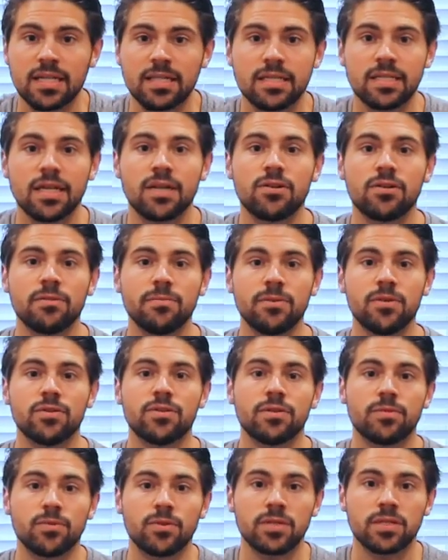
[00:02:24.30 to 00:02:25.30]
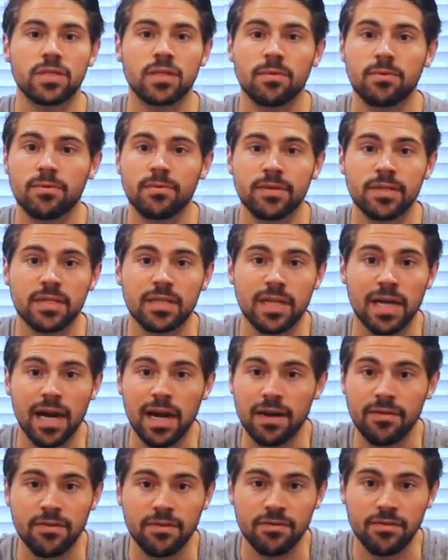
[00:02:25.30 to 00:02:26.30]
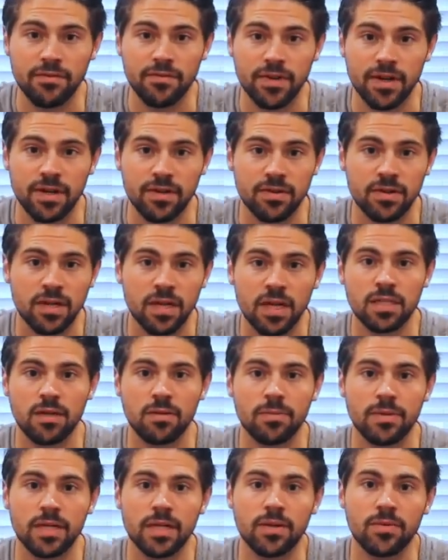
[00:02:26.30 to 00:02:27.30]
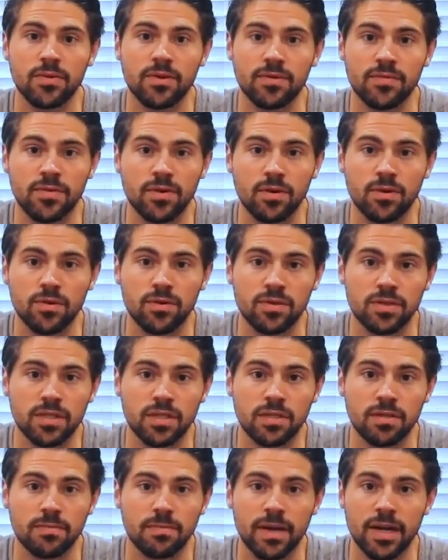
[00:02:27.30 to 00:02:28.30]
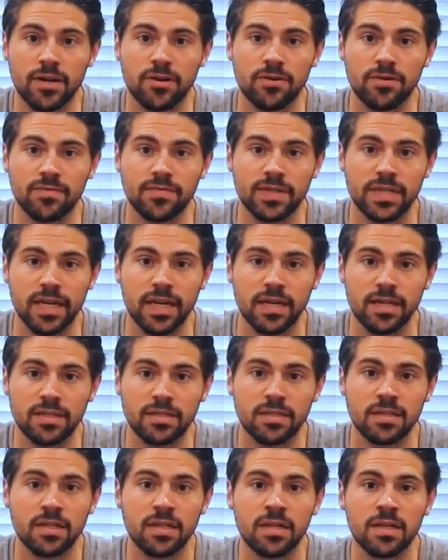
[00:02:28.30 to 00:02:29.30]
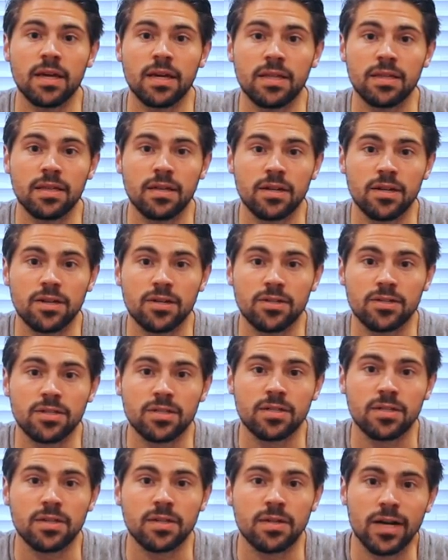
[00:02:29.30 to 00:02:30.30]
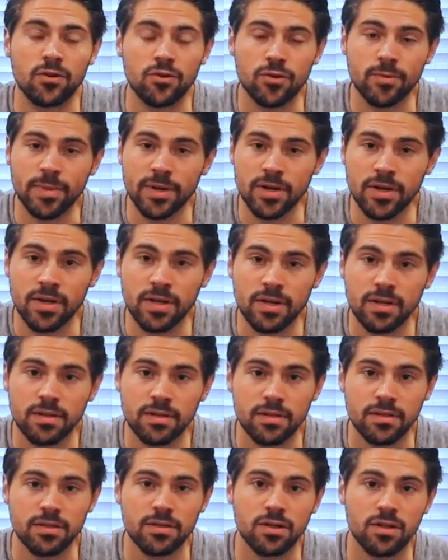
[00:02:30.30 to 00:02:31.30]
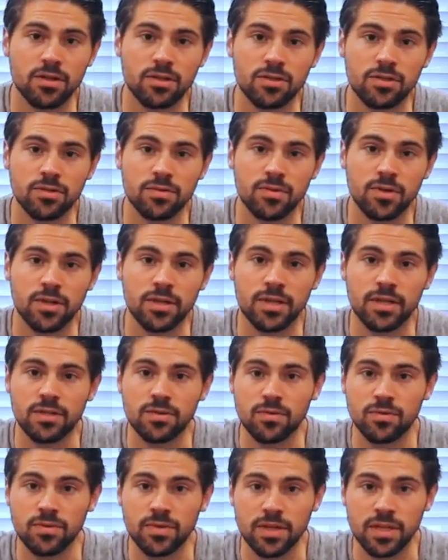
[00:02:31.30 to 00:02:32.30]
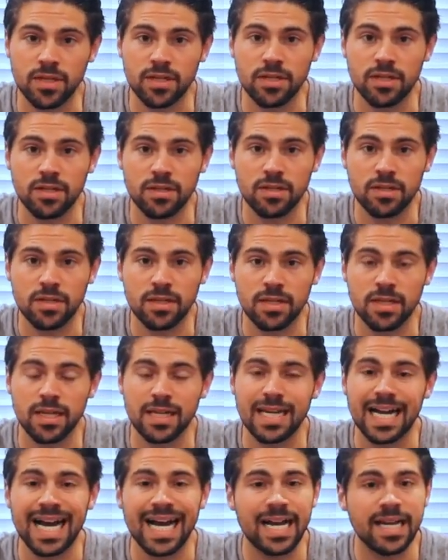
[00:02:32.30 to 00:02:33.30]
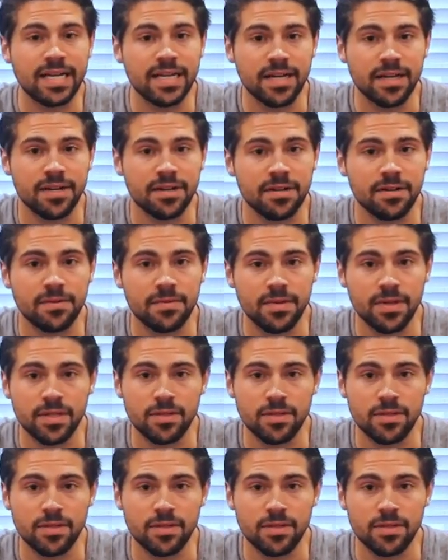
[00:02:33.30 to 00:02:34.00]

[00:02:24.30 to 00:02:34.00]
hands down immune support supplements that I've ever found. It's helped me get rid of colds in a matter of days. Then there's elderberry, is also one that's really good. And then iodine,